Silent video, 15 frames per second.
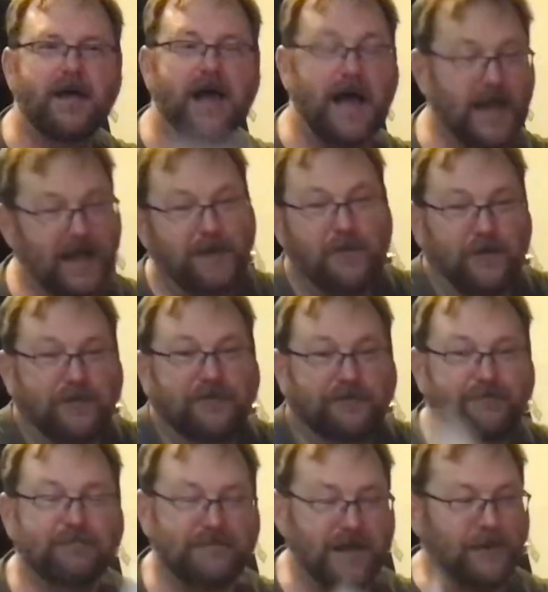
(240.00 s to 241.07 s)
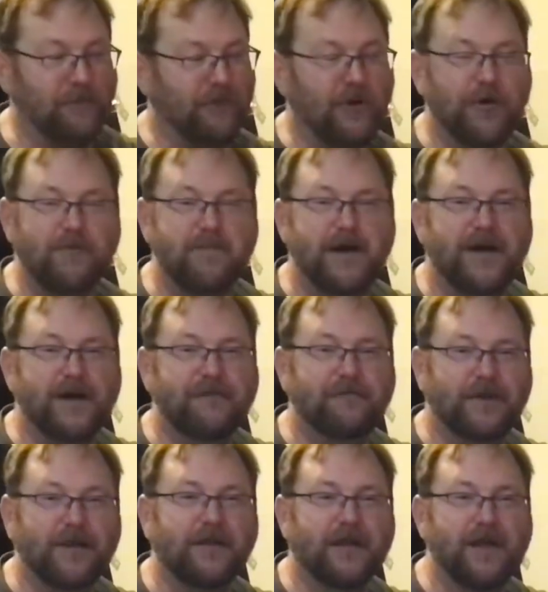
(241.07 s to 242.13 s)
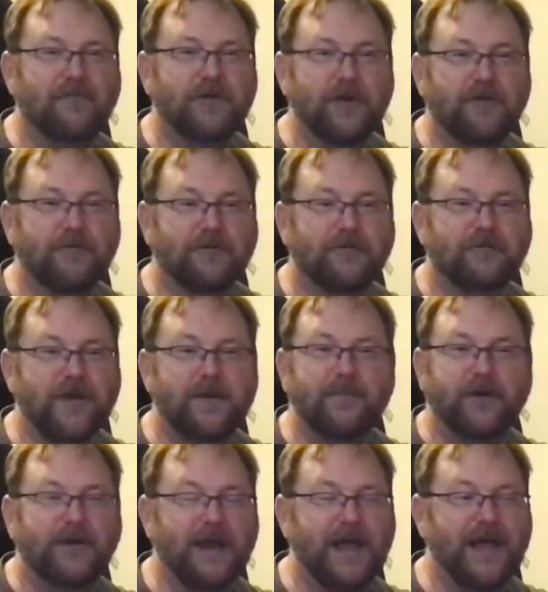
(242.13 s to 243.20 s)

I rode my V11 over the summer